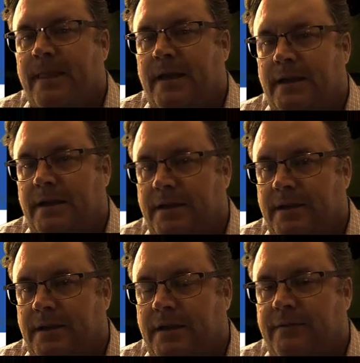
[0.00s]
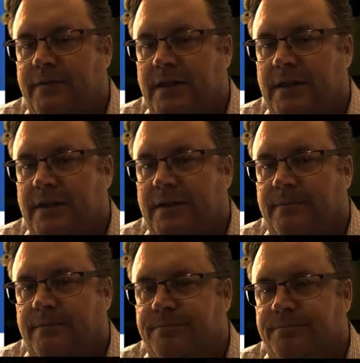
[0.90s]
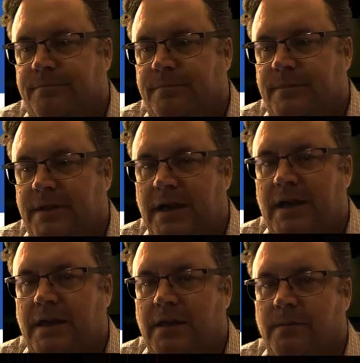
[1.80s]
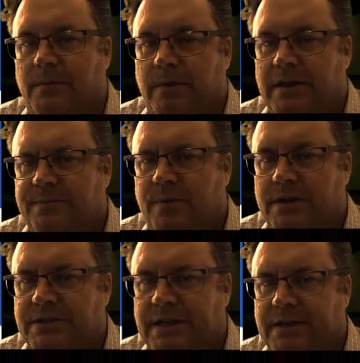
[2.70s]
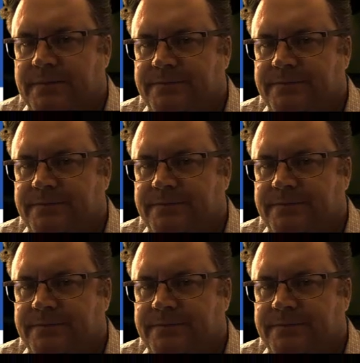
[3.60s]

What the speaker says: of the Yaqui Human Rights Project.